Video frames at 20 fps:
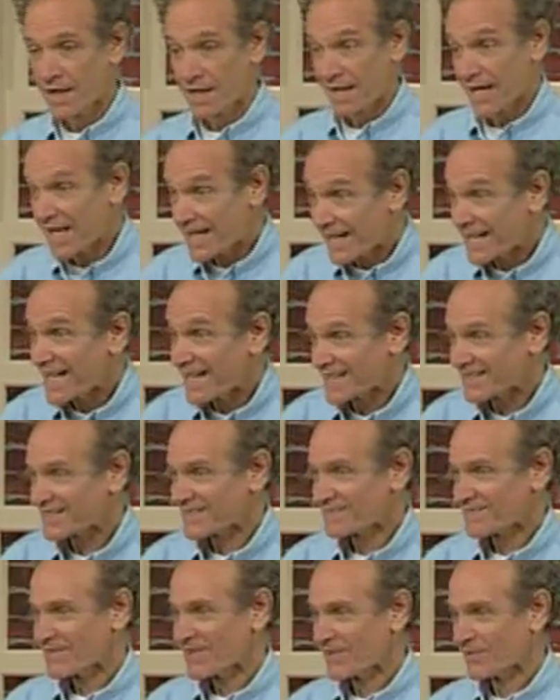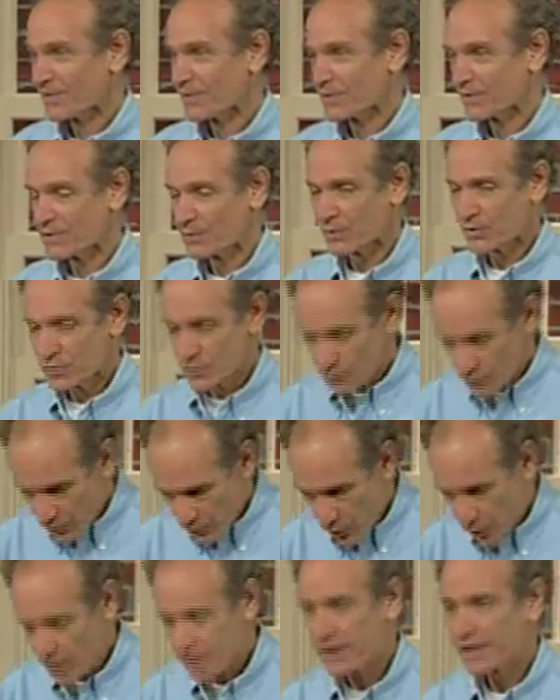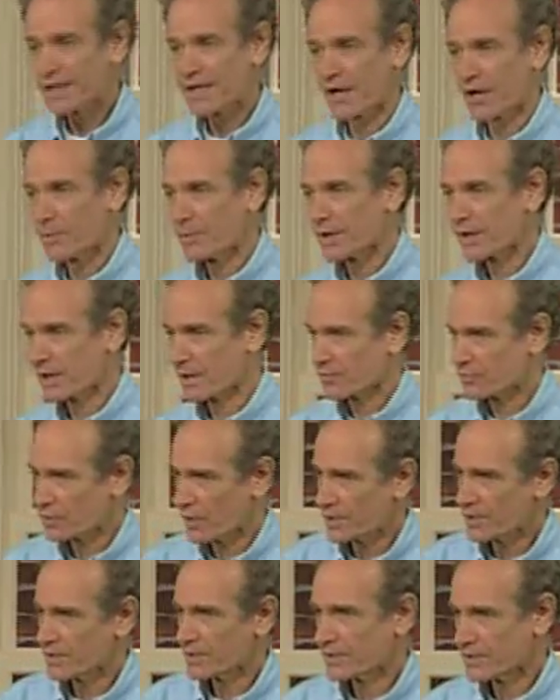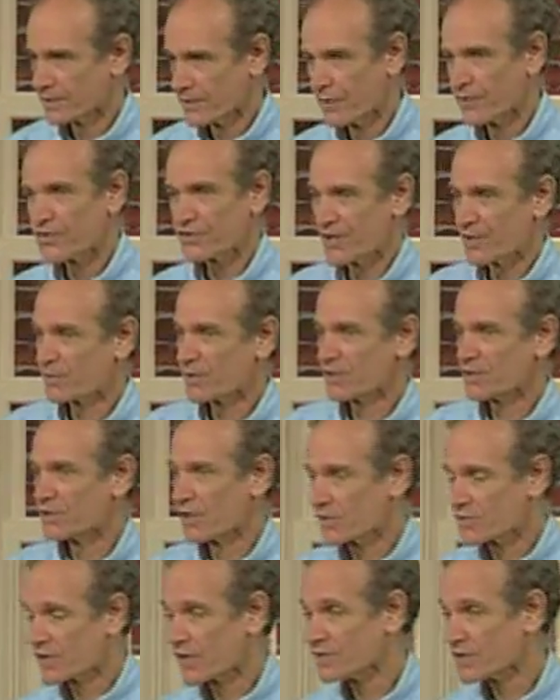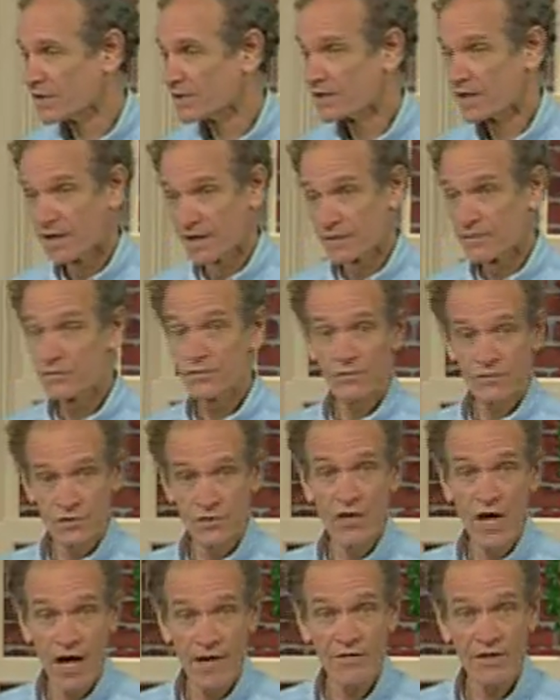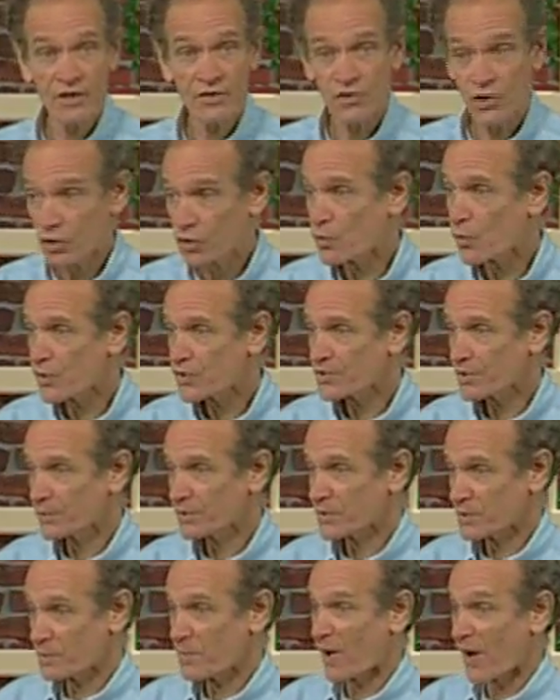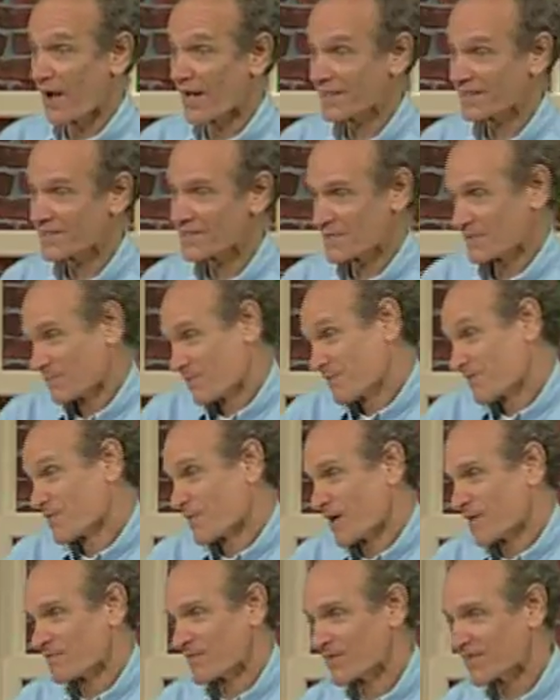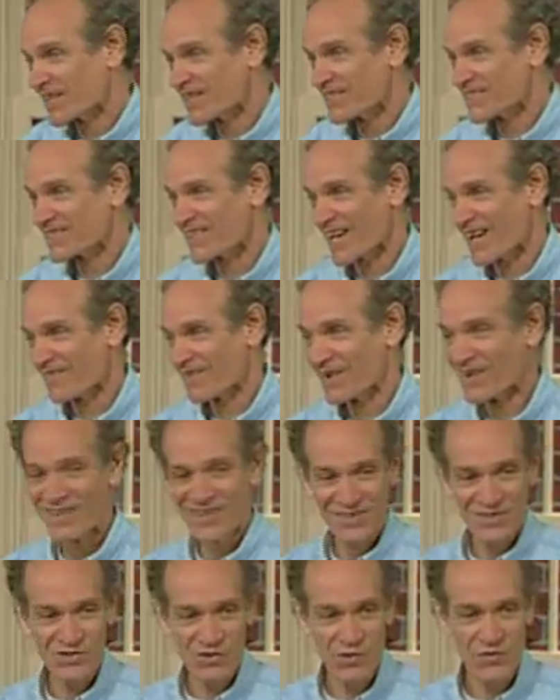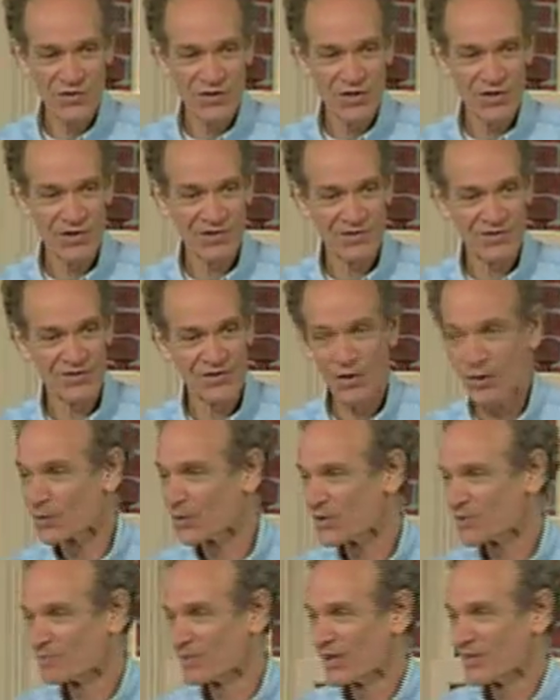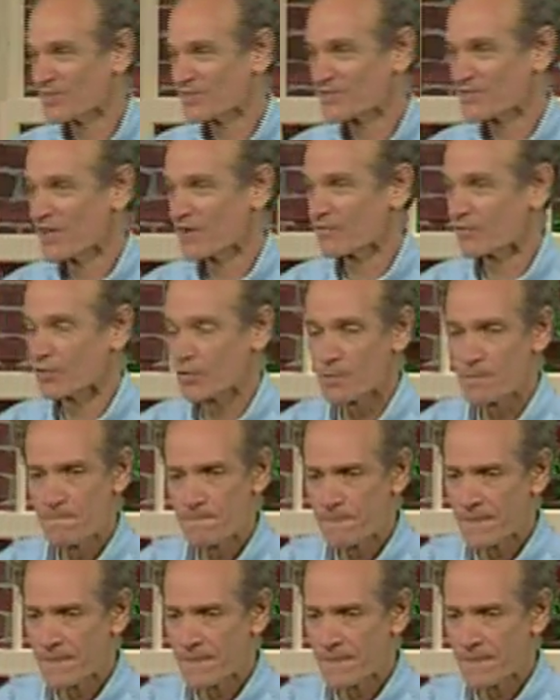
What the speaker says: And I ask him, we're talking in Arabic, and I'm trying to understand what he does. And I say, do you have any turquoise that we could buy? Because it would be great for the kids to have a souvenir of the turquoise mines of Seferu.